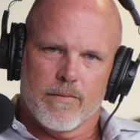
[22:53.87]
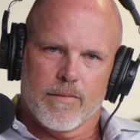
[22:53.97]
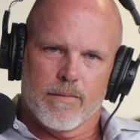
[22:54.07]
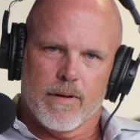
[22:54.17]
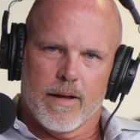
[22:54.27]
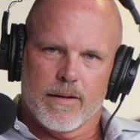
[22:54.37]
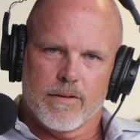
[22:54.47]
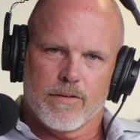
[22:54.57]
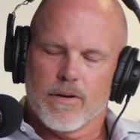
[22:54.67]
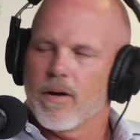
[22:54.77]
have had
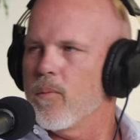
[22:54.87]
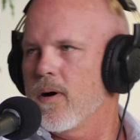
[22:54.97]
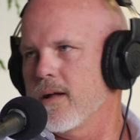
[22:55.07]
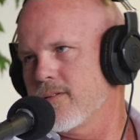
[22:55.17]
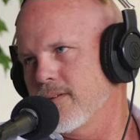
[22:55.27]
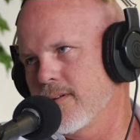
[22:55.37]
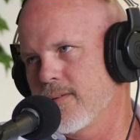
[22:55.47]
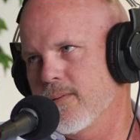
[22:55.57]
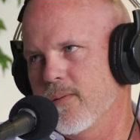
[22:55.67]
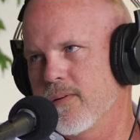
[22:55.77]
Deshaun
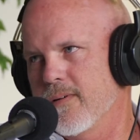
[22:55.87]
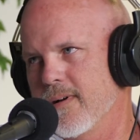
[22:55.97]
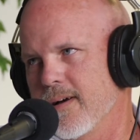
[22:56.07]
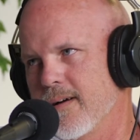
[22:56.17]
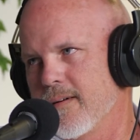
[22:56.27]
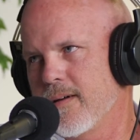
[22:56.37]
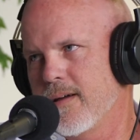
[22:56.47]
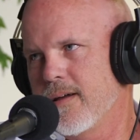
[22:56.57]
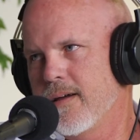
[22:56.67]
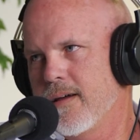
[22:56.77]
Watson or
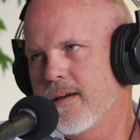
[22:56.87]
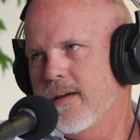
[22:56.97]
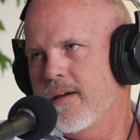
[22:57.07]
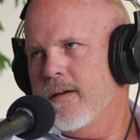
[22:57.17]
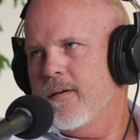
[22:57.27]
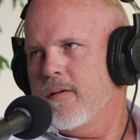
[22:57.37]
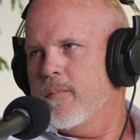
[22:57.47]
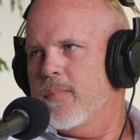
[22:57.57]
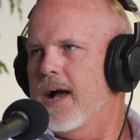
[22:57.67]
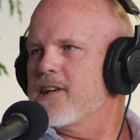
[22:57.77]

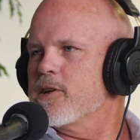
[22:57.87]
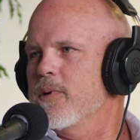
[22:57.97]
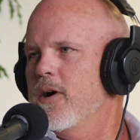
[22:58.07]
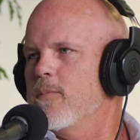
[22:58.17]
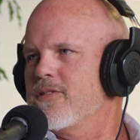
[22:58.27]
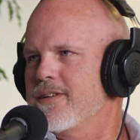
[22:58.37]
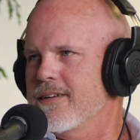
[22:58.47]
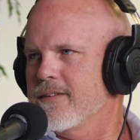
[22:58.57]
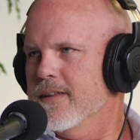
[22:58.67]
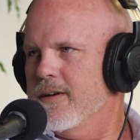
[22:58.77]
Patrick Mahomes
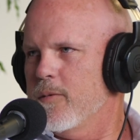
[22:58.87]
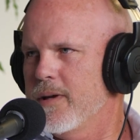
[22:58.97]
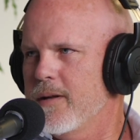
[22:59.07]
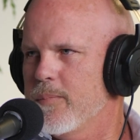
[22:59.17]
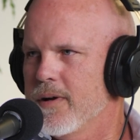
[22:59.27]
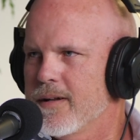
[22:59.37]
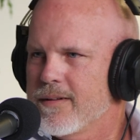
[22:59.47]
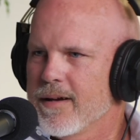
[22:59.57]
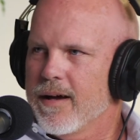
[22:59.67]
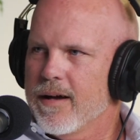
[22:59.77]
stings a little bit, but
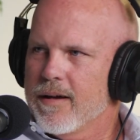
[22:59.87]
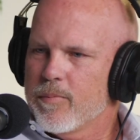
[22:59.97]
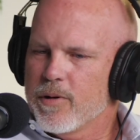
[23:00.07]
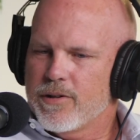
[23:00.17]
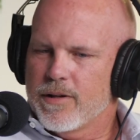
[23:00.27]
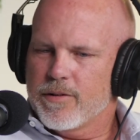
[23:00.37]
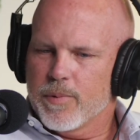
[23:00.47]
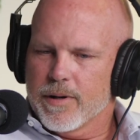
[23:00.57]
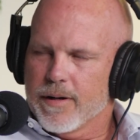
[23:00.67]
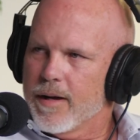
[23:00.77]
appreciate you
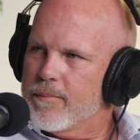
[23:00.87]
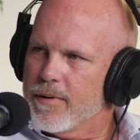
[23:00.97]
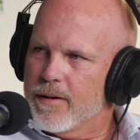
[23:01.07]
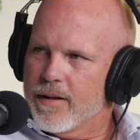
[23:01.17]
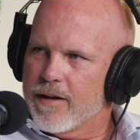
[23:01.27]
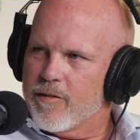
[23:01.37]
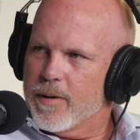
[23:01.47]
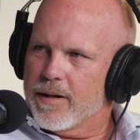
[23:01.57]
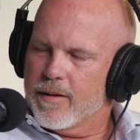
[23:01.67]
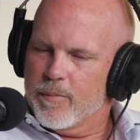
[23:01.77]
bringing it up. Not
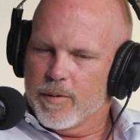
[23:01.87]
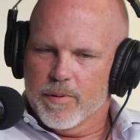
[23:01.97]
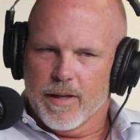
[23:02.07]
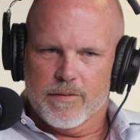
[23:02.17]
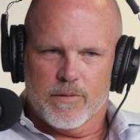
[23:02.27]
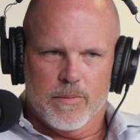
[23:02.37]
everybody can be blessed